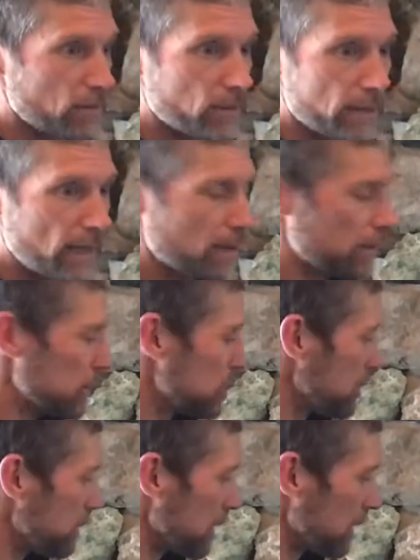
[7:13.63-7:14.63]
going out of the
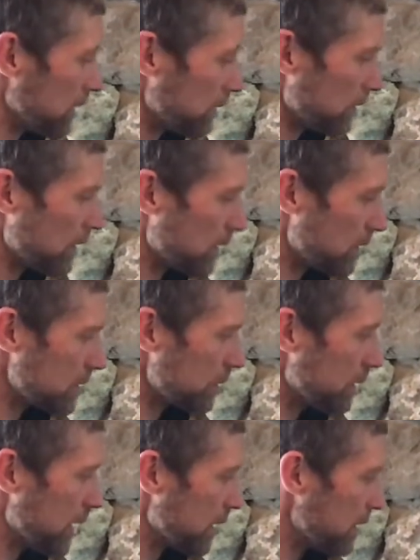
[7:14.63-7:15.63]
chimney, and you're going to get
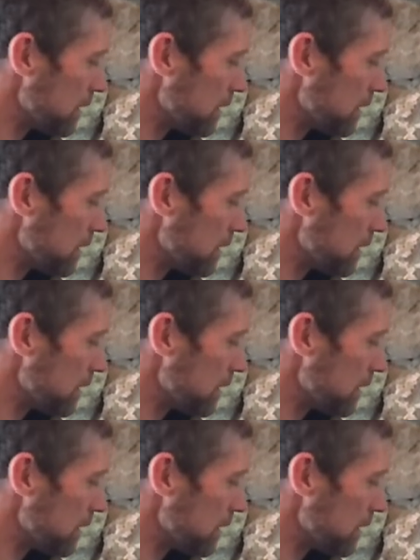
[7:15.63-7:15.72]
some of that